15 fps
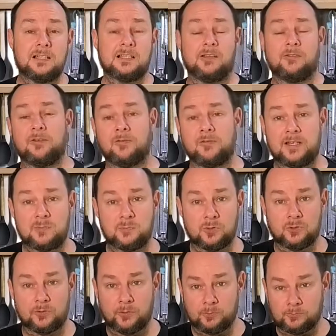that are on the Facebook
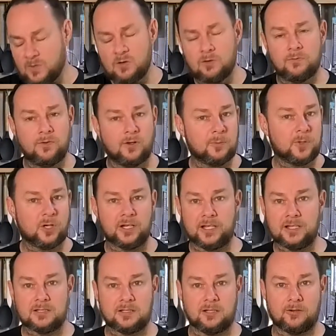group or follow me on
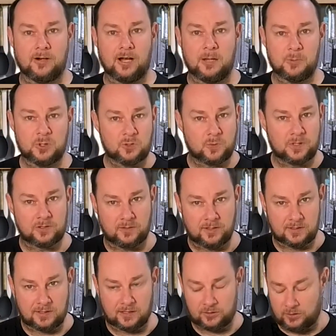Instagram and Twitter,
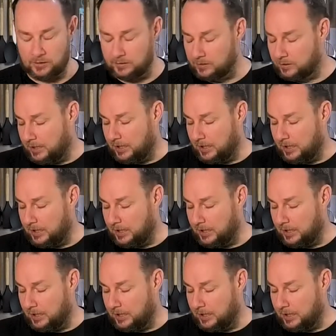etc.,